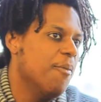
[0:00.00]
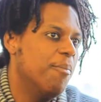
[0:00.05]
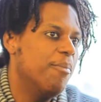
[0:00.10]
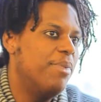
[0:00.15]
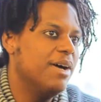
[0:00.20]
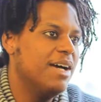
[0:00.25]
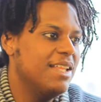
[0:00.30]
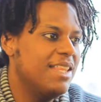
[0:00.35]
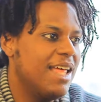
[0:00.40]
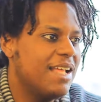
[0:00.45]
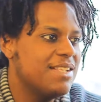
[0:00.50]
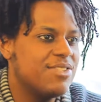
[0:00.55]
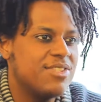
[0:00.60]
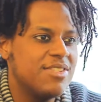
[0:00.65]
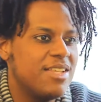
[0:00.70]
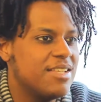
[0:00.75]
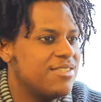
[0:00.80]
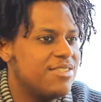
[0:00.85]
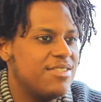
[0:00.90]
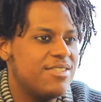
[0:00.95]
But that's,
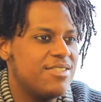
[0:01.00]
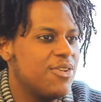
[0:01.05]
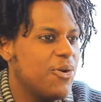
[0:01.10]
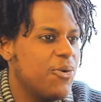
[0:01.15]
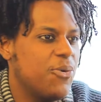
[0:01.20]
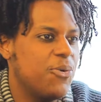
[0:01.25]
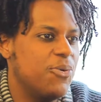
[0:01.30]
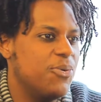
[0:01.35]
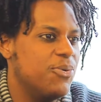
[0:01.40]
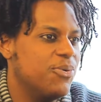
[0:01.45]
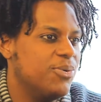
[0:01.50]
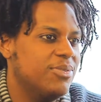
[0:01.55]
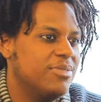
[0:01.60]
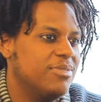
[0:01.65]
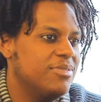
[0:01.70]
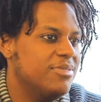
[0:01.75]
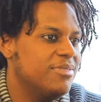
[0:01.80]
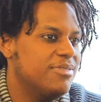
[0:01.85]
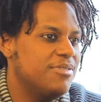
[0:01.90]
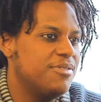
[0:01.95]
that's so
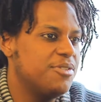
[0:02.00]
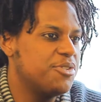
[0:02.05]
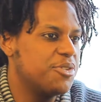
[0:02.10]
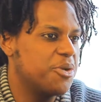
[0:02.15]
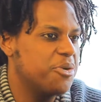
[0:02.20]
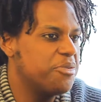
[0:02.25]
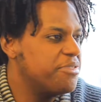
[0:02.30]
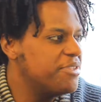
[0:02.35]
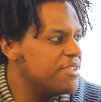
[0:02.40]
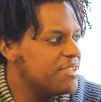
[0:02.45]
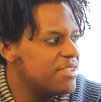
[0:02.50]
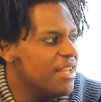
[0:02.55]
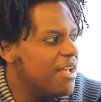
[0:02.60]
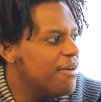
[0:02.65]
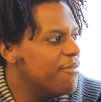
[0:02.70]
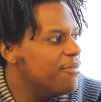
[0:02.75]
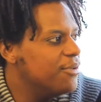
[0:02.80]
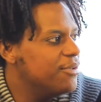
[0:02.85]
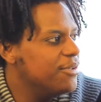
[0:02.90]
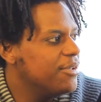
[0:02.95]
surface
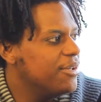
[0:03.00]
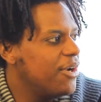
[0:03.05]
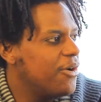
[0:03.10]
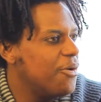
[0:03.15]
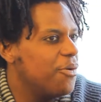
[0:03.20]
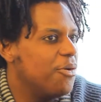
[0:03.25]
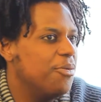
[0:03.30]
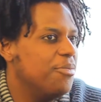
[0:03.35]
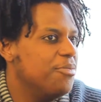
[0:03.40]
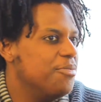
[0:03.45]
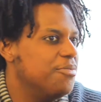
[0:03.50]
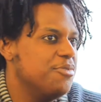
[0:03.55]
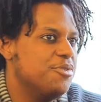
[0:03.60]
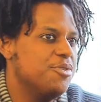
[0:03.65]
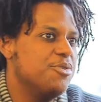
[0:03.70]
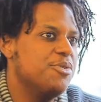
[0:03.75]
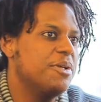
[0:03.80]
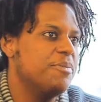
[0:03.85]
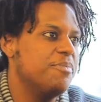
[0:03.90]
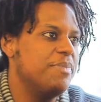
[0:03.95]
level, you know.
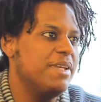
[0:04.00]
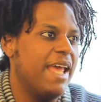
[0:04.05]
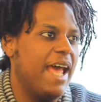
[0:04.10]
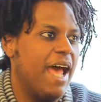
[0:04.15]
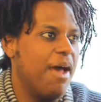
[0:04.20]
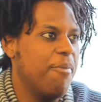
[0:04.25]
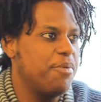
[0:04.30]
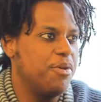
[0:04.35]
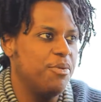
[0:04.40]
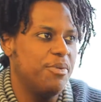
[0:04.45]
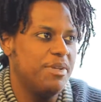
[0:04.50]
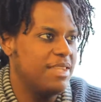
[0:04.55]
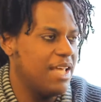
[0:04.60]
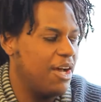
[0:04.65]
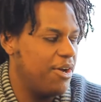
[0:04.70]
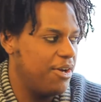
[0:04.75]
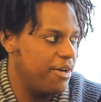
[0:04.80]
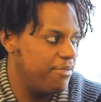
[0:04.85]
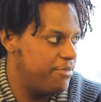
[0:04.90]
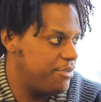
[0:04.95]
You could be happy
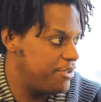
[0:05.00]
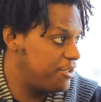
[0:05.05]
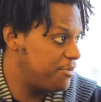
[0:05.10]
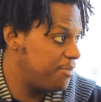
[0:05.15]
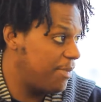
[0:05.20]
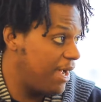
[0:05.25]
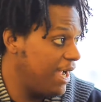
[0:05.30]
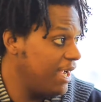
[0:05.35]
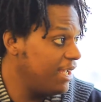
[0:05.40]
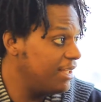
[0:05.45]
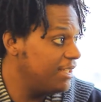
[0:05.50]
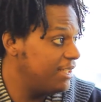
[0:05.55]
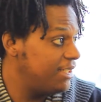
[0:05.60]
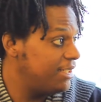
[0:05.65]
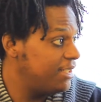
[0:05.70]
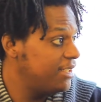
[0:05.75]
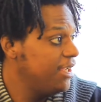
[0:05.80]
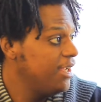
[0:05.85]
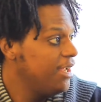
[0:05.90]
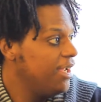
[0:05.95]
without ever
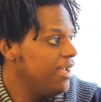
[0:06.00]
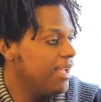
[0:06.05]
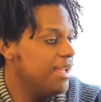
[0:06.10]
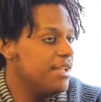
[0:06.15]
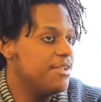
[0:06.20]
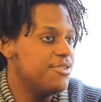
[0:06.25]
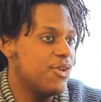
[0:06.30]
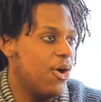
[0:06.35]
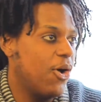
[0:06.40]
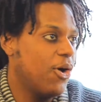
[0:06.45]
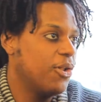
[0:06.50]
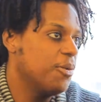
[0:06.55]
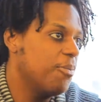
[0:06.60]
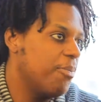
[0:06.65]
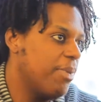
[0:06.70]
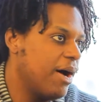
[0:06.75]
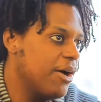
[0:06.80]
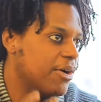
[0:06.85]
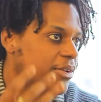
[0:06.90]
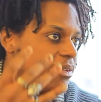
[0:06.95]
smiling. Mm-hmm. It's all
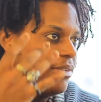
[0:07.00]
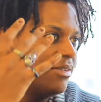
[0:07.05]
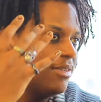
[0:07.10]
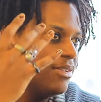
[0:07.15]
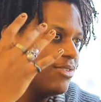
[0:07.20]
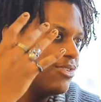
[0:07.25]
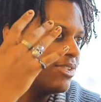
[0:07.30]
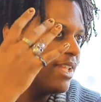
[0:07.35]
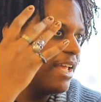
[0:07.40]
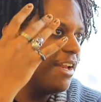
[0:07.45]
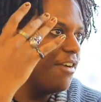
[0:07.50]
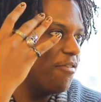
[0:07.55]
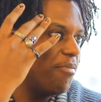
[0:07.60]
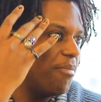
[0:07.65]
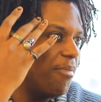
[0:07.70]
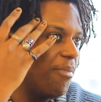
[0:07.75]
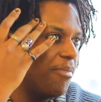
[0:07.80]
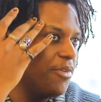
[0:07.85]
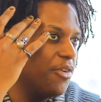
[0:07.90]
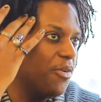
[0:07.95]
about the state
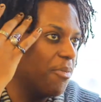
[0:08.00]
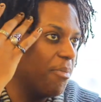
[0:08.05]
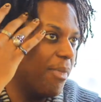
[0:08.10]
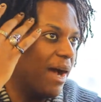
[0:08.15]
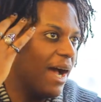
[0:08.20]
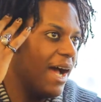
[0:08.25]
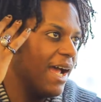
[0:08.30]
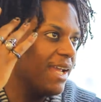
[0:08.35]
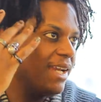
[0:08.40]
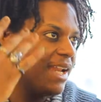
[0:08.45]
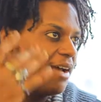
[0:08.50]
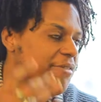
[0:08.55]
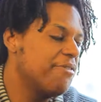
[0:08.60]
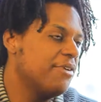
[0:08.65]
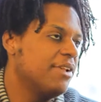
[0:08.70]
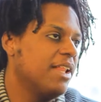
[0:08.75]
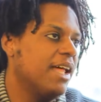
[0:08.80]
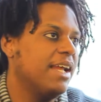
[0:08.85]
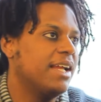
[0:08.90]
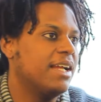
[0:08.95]
of your mind. I
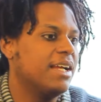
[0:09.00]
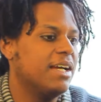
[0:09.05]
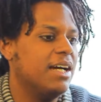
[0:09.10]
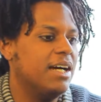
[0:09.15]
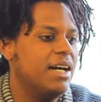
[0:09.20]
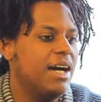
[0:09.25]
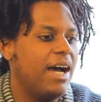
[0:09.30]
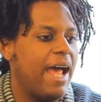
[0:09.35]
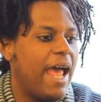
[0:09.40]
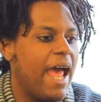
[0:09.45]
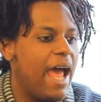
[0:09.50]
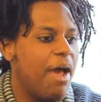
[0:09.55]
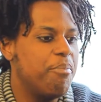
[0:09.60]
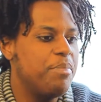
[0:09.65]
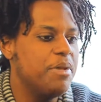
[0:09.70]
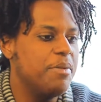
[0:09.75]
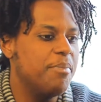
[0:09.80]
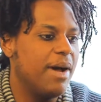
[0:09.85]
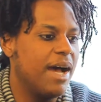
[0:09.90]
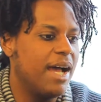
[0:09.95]
feel like uh, a
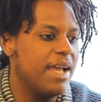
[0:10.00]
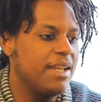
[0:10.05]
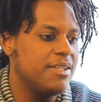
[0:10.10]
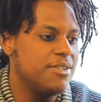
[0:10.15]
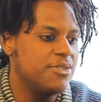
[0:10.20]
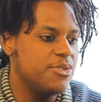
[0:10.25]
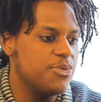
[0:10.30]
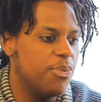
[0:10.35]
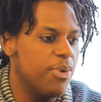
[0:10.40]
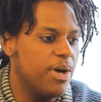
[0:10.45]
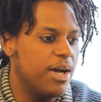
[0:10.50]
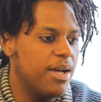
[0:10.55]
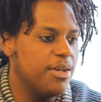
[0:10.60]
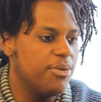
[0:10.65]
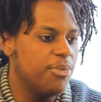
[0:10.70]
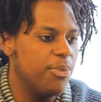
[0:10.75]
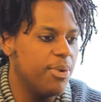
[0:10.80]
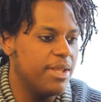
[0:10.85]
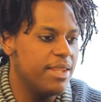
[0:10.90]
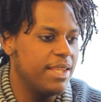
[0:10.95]
happy mind is
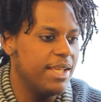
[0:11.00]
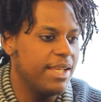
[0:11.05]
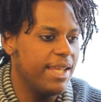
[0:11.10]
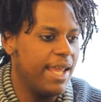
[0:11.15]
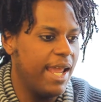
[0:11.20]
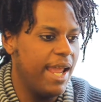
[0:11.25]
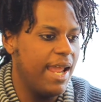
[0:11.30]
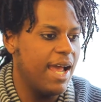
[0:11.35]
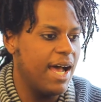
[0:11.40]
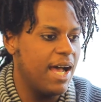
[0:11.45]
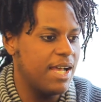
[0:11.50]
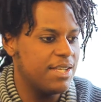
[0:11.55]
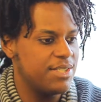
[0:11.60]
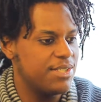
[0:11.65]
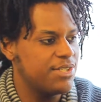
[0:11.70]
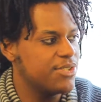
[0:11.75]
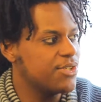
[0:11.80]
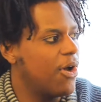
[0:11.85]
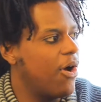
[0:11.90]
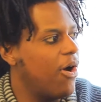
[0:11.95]
one where the
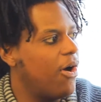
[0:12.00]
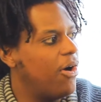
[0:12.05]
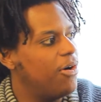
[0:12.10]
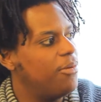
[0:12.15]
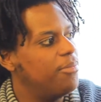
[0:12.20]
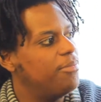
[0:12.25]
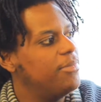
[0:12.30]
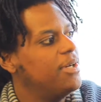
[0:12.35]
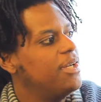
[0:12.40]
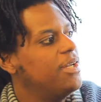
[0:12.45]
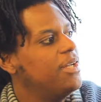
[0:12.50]
chaos is calm.